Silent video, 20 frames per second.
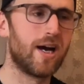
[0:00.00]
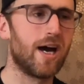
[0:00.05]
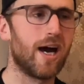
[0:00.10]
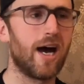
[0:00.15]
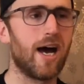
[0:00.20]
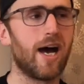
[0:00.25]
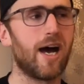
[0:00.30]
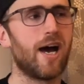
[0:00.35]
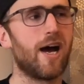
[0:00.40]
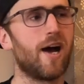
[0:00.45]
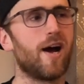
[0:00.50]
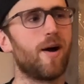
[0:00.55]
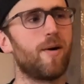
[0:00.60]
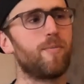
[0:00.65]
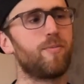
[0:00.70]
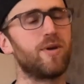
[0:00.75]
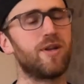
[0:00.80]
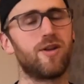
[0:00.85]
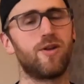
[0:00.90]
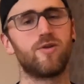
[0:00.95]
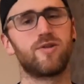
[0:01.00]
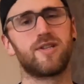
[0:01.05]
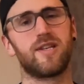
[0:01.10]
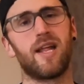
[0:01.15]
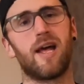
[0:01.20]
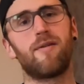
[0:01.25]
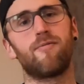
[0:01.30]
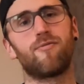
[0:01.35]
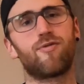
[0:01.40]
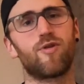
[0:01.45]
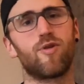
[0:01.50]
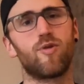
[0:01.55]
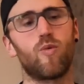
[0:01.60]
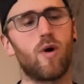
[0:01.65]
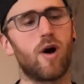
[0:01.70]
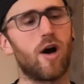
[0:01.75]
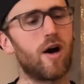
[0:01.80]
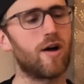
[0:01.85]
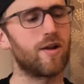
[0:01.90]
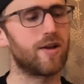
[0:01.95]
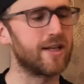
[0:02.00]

Been using them for a while.